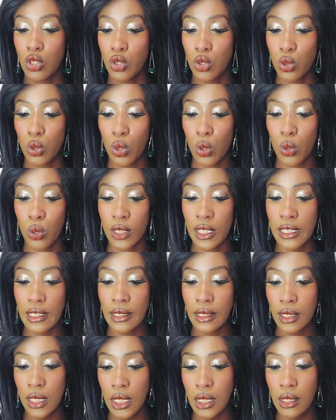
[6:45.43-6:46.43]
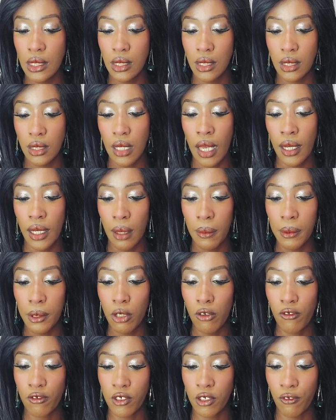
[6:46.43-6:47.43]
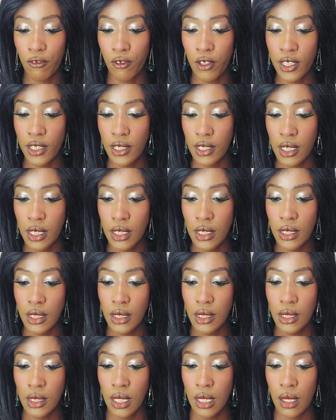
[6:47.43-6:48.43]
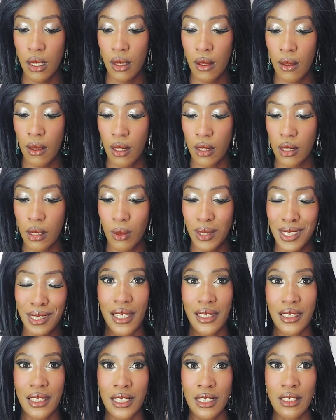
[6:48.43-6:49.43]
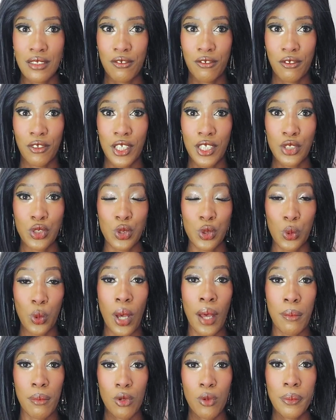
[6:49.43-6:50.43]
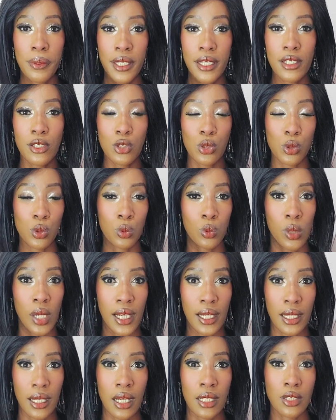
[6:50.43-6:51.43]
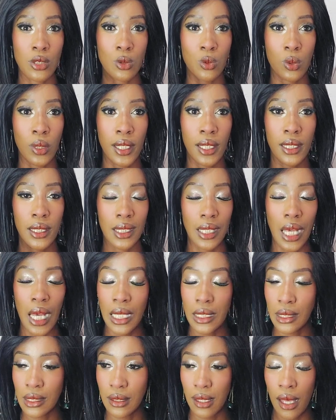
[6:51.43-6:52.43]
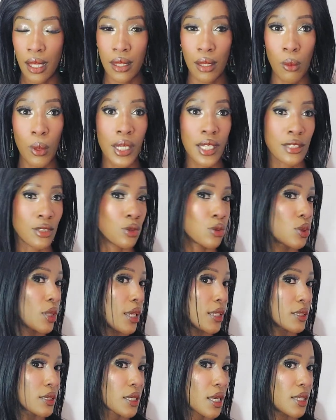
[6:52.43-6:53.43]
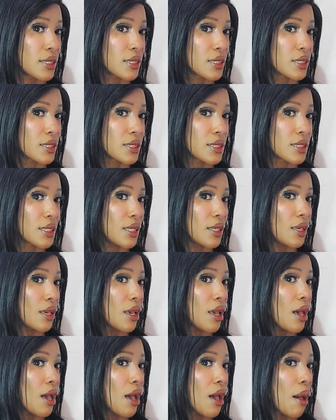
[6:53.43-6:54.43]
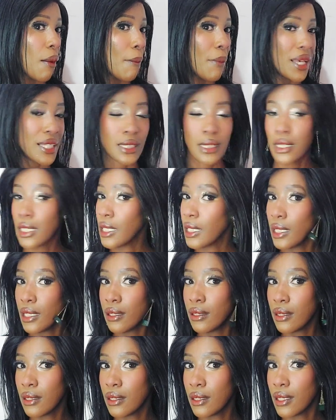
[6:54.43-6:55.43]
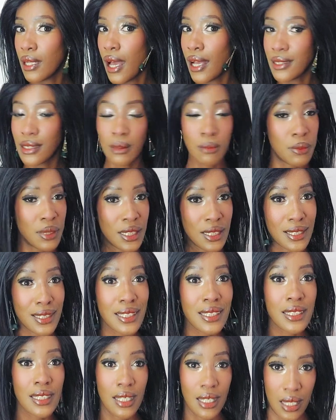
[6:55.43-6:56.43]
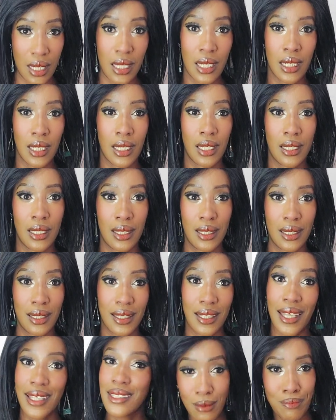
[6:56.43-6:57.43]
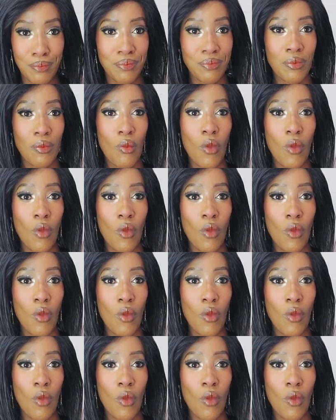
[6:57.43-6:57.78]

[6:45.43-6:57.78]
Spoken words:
So there's a couple of differences. They were kind of different. So I'm hoping it will work as well as the other one. As you guys can see, my skin has been skinning. And